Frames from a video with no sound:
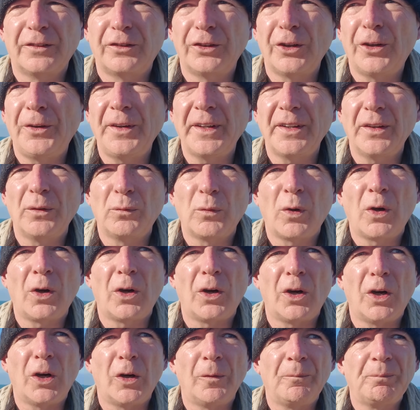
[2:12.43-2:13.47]
during the
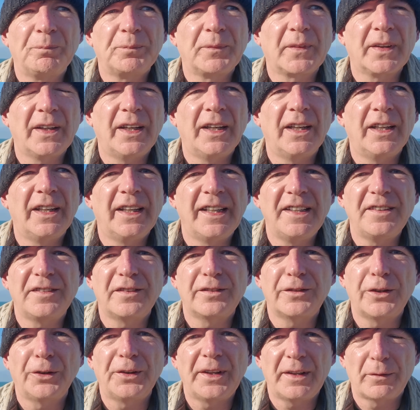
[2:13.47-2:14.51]
war, he
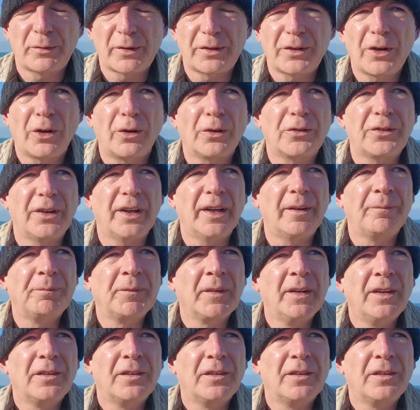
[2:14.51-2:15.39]
studied as a doctor.